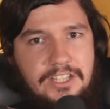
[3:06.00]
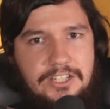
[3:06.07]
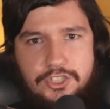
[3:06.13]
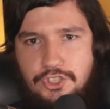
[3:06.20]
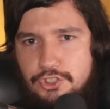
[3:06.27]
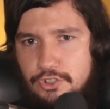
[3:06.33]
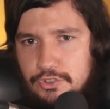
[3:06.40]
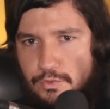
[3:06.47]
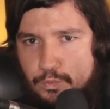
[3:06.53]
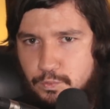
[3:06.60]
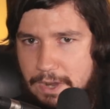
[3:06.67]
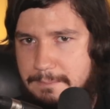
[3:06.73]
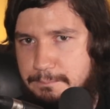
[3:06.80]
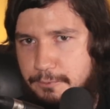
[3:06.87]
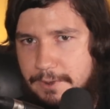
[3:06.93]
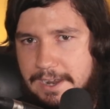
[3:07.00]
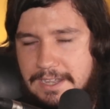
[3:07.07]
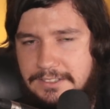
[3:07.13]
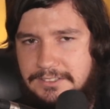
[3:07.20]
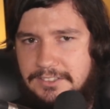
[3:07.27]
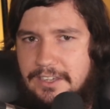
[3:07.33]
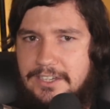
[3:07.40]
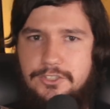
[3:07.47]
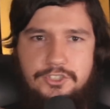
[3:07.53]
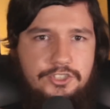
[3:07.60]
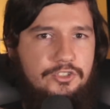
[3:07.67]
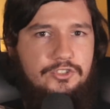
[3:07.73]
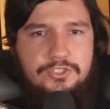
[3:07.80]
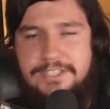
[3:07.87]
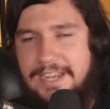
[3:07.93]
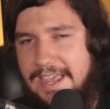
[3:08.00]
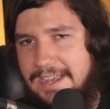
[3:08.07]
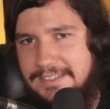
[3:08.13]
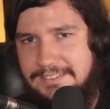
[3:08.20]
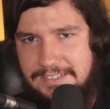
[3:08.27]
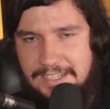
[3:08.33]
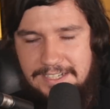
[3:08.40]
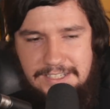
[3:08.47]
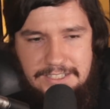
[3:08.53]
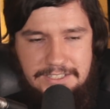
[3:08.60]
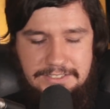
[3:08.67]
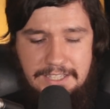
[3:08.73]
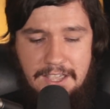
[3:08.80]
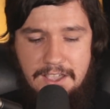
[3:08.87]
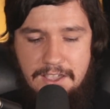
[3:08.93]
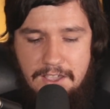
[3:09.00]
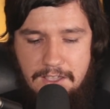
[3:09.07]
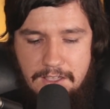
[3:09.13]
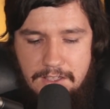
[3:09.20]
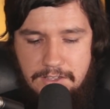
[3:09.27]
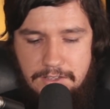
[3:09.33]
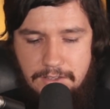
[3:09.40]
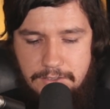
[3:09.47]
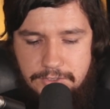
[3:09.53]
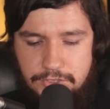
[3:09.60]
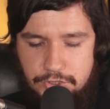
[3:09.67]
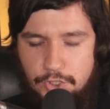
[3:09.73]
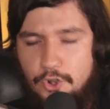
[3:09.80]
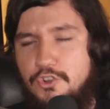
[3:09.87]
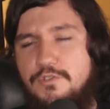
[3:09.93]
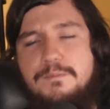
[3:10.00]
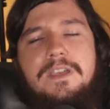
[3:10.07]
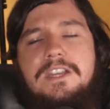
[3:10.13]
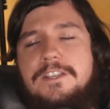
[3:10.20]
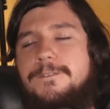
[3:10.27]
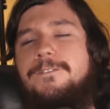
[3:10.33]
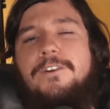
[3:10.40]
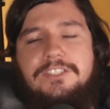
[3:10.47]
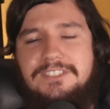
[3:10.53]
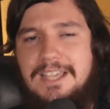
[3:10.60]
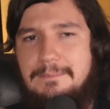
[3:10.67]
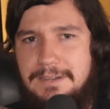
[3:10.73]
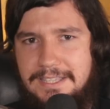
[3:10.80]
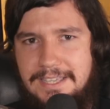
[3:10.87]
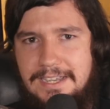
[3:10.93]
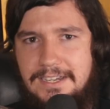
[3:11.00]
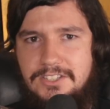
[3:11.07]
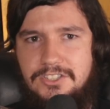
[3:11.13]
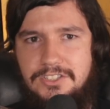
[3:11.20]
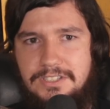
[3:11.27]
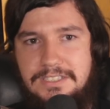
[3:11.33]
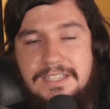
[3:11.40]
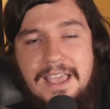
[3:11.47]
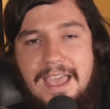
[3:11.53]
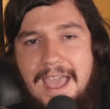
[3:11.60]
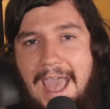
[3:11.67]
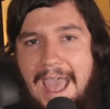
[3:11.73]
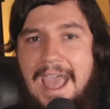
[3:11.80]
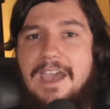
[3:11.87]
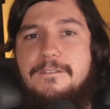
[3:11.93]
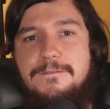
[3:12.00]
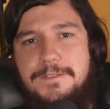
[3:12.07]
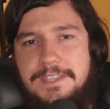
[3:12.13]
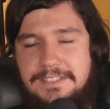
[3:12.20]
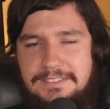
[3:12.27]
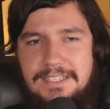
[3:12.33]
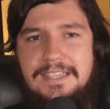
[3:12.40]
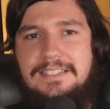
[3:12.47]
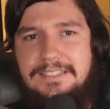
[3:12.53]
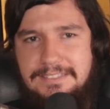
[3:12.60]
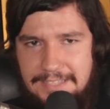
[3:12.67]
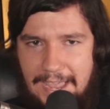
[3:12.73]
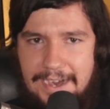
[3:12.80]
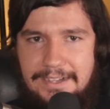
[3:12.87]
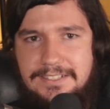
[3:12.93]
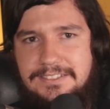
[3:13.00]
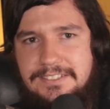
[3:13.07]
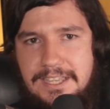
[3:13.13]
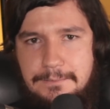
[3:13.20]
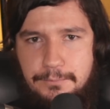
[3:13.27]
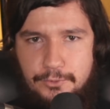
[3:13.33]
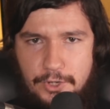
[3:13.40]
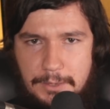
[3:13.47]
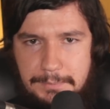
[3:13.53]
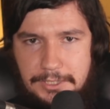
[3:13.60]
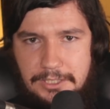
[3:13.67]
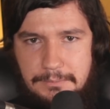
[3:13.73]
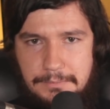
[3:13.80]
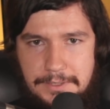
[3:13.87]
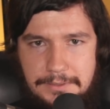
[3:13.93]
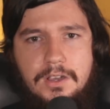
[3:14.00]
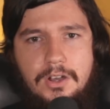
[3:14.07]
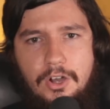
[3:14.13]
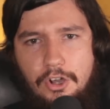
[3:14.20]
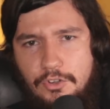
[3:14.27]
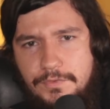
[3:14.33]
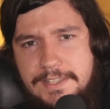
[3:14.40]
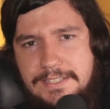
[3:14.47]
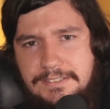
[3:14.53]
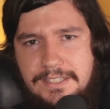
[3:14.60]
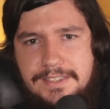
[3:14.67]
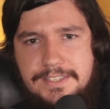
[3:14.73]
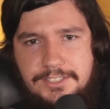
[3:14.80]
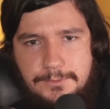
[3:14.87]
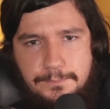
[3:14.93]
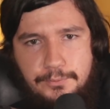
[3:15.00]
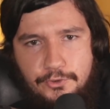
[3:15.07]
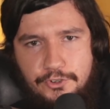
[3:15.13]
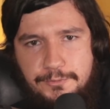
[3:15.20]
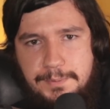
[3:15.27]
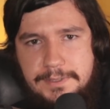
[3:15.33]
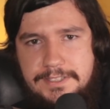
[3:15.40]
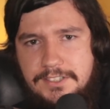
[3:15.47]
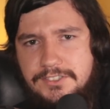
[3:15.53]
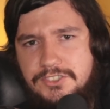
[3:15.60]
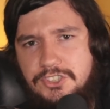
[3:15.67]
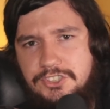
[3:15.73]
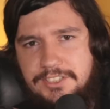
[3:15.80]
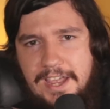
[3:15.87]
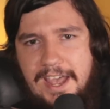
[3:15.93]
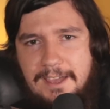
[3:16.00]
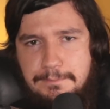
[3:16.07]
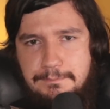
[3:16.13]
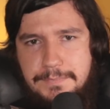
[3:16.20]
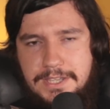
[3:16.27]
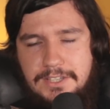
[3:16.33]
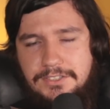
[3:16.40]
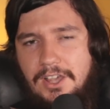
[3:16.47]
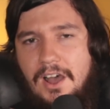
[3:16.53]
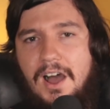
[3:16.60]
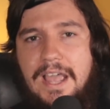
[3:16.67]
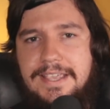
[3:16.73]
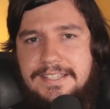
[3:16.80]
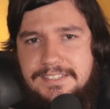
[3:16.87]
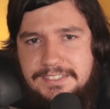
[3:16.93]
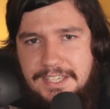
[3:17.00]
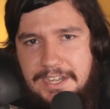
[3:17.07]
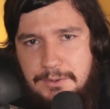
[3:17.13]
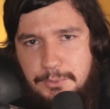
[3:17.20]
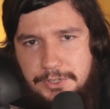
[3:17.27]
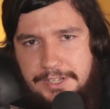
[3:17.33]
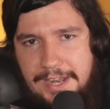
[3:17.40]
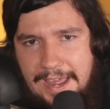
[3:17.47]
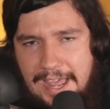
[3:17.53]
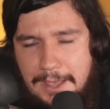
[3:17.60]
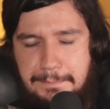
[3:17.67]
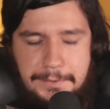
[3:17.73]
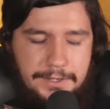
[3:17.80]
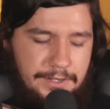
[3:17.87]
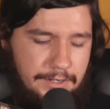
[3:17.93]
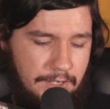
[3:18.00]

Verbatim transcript: I can show you web browsers. I can show you text editors. So many FOSS applications have this exact same problem. Obviously, this improvement doesn't just happen because I say I want it to happen.